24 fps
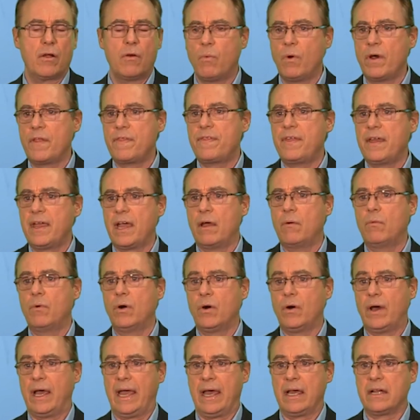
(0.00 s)
One thing I
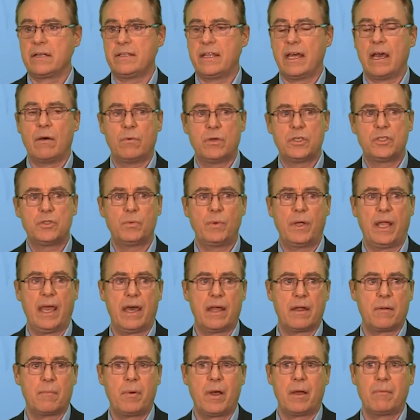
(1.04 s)
will add to that, which we
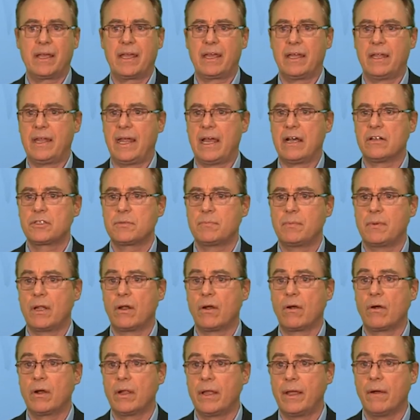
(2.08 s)
had a public announcement
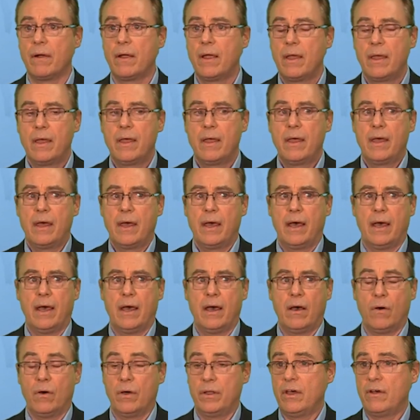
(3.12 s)
earlier,
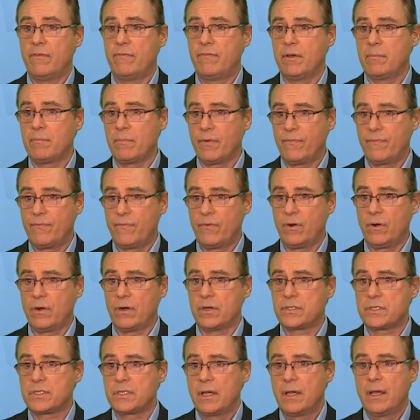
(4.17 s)
on November
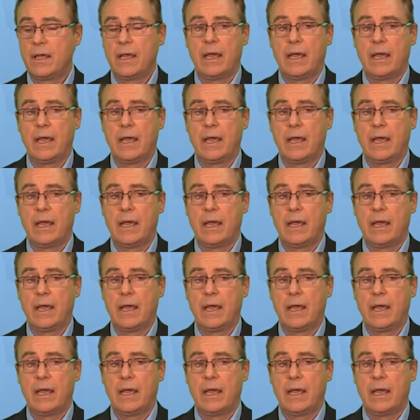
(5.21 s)
1st,